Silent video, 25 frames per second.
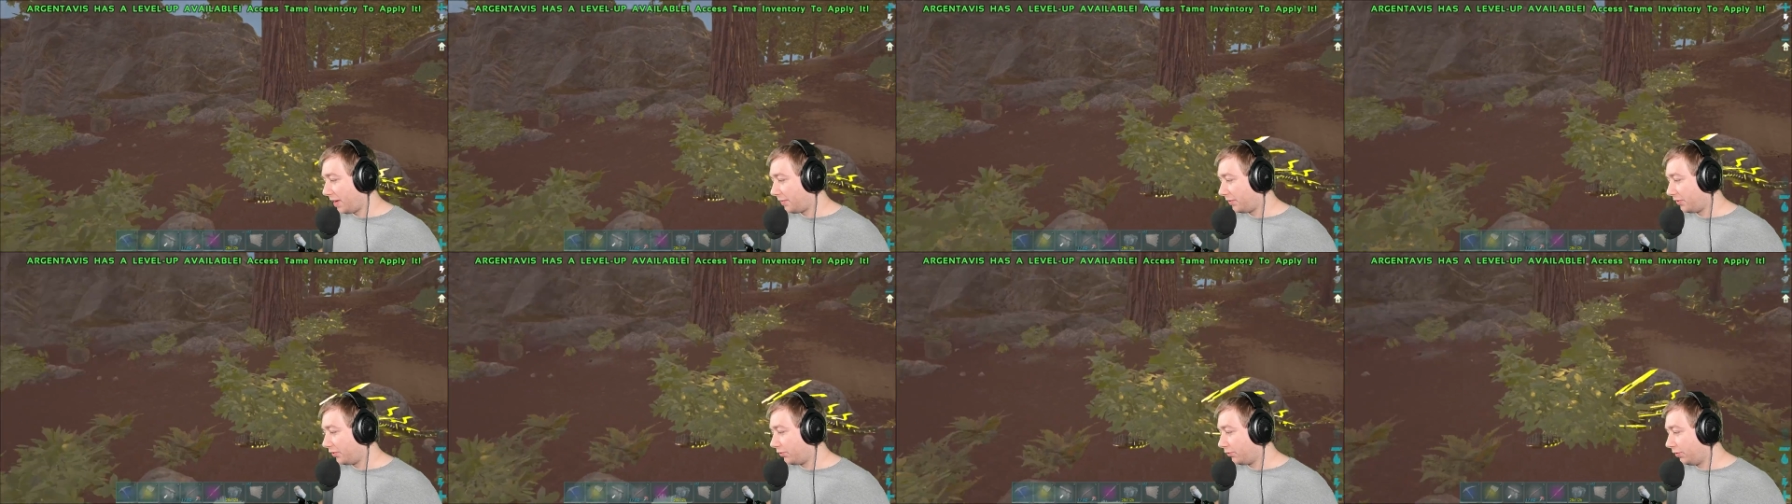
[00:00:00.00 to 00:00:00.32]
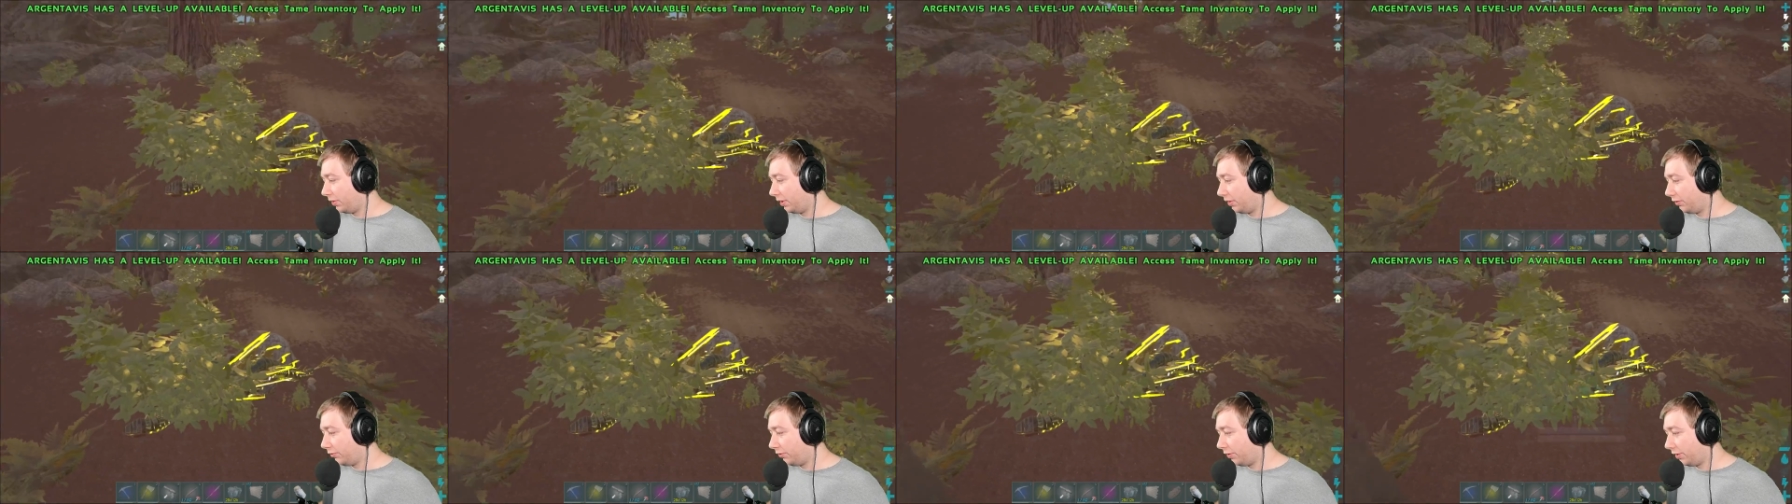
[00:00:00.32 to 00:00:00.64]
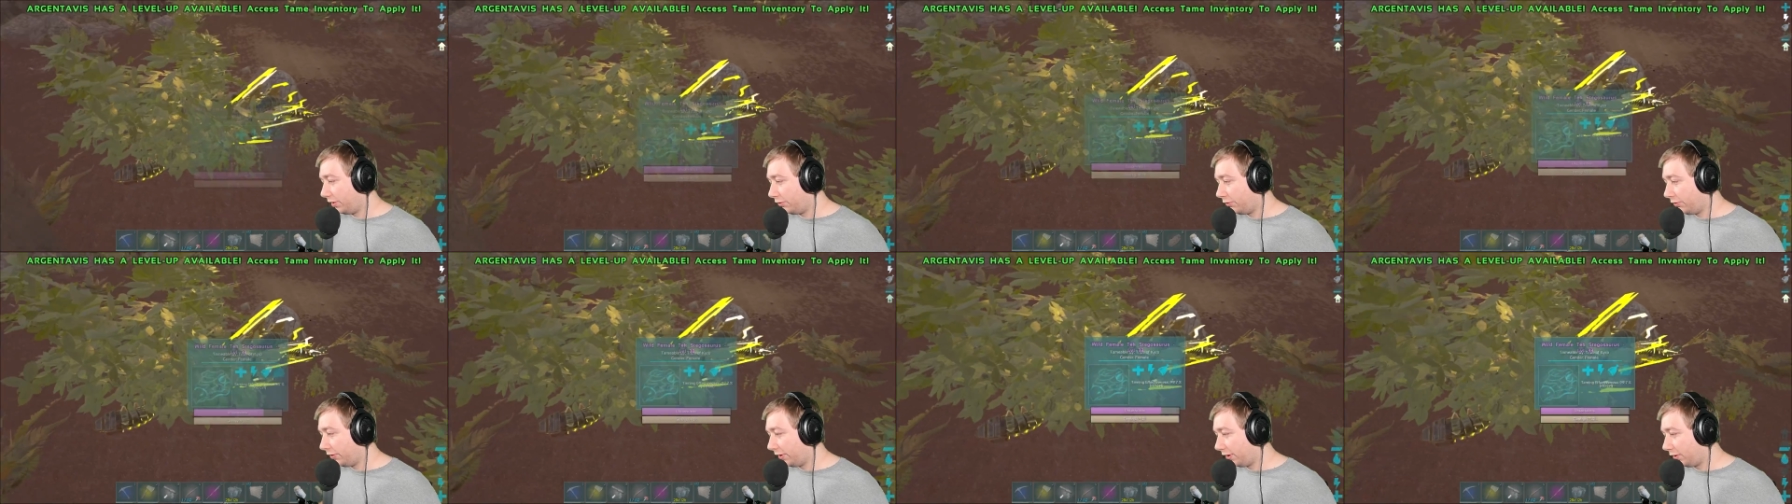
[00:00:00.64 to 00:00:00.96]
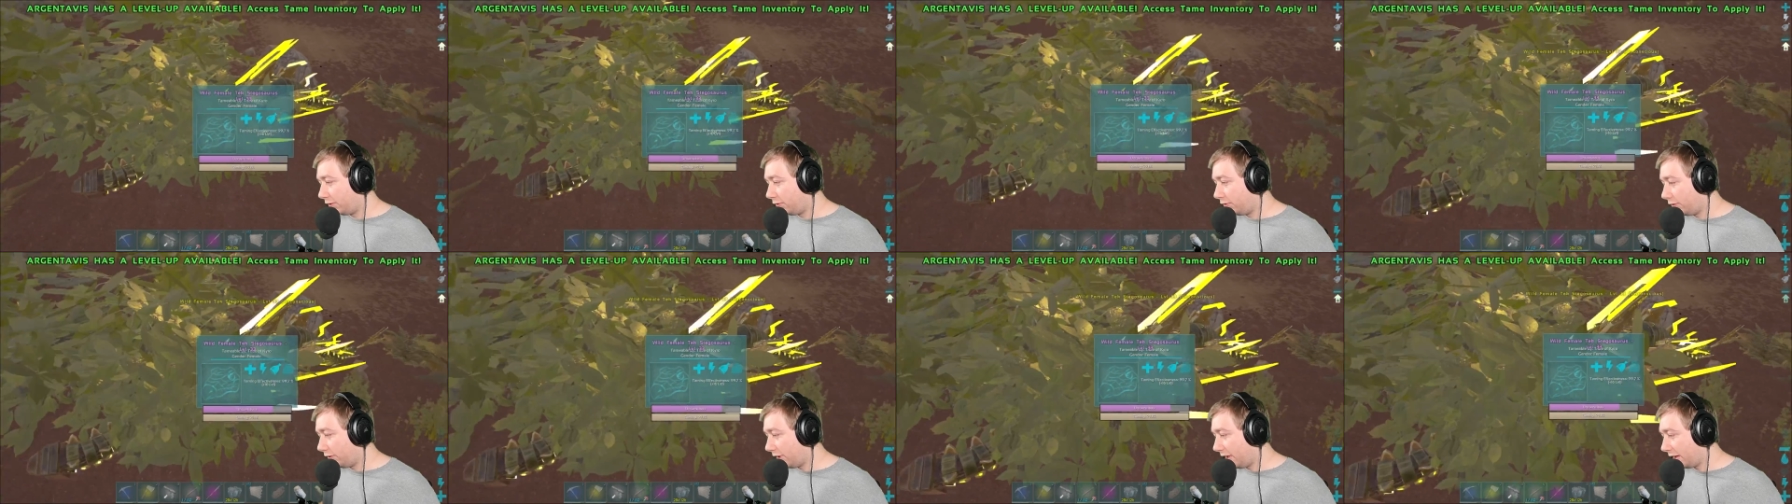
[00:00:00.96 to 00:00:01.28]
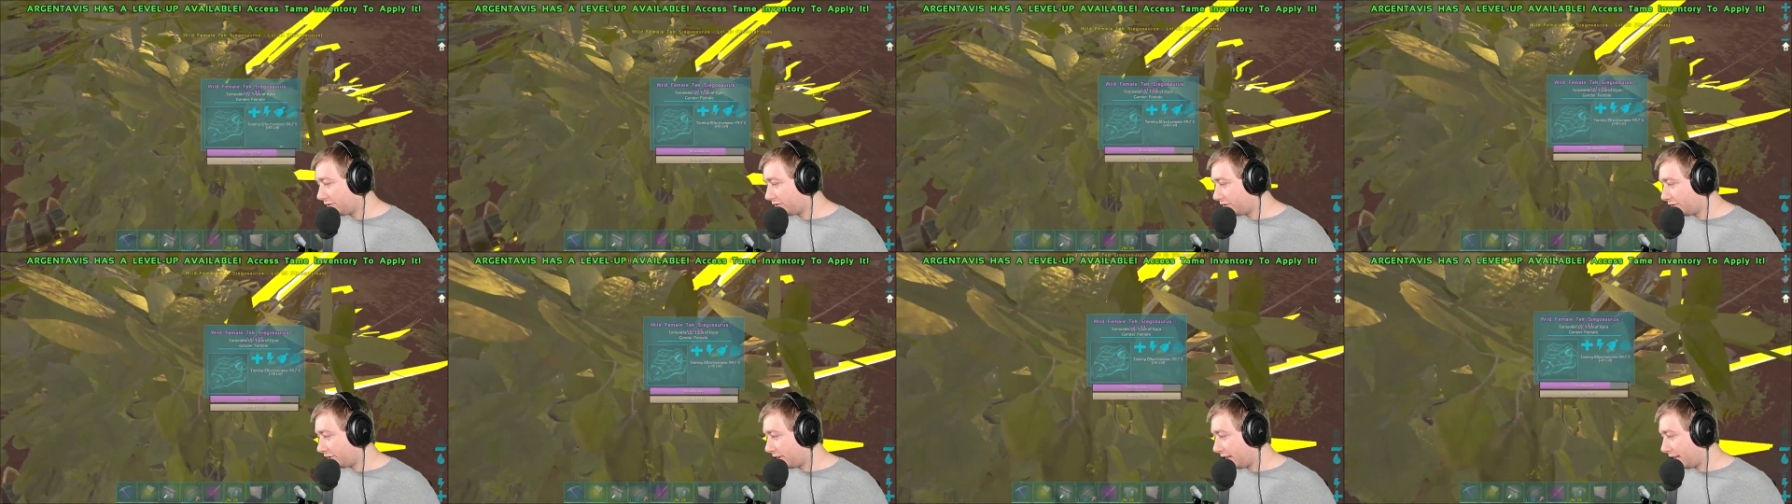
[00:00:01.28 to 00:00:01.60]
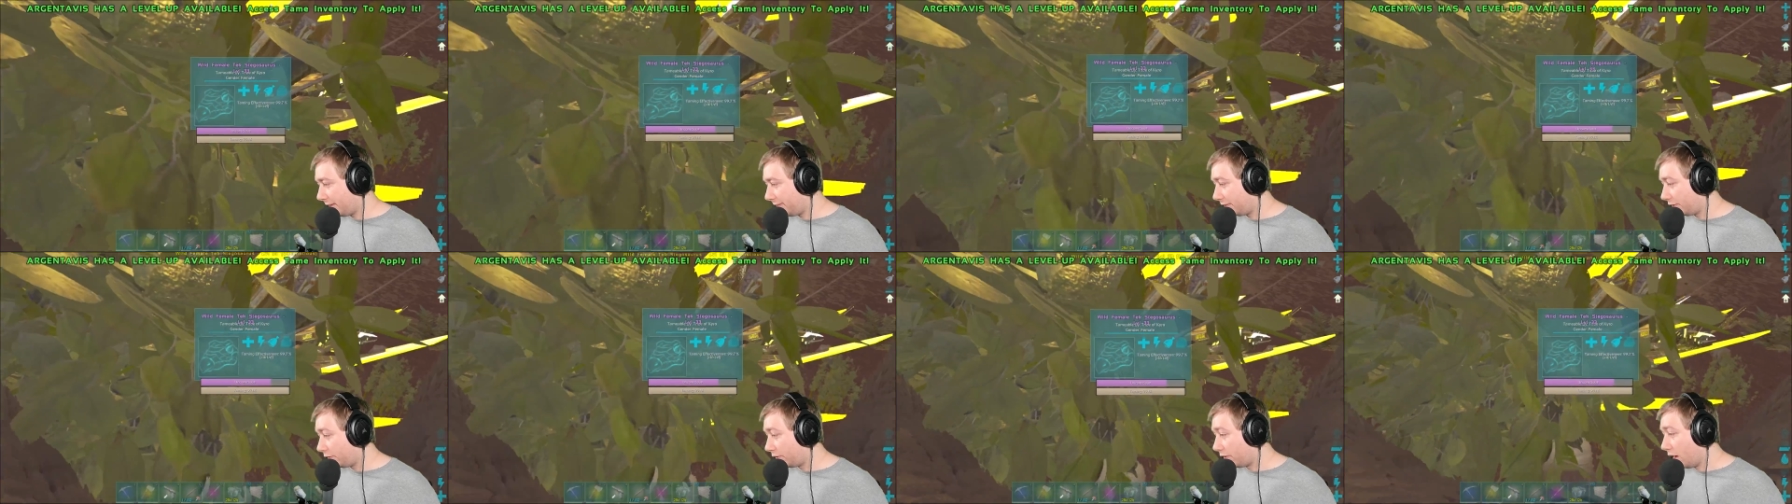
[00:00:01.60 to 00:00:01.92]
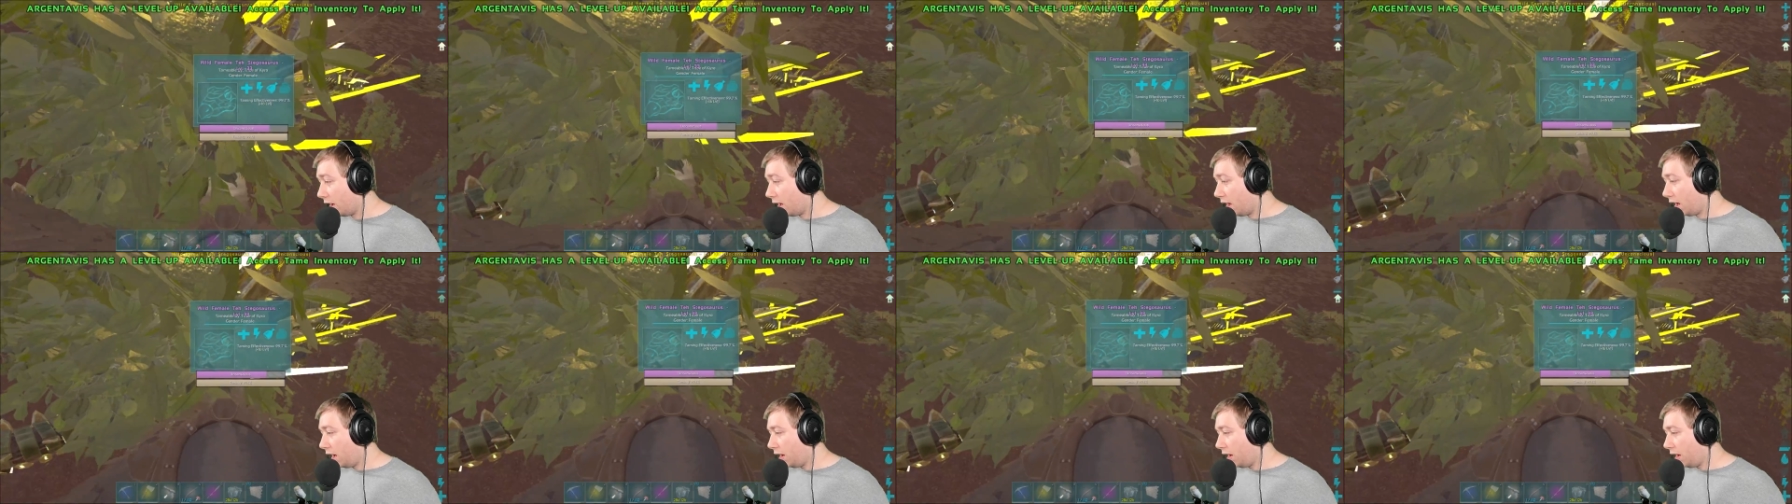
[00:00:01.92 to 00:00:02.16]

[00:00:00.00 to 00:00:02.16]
might be really cool. How's your tank do?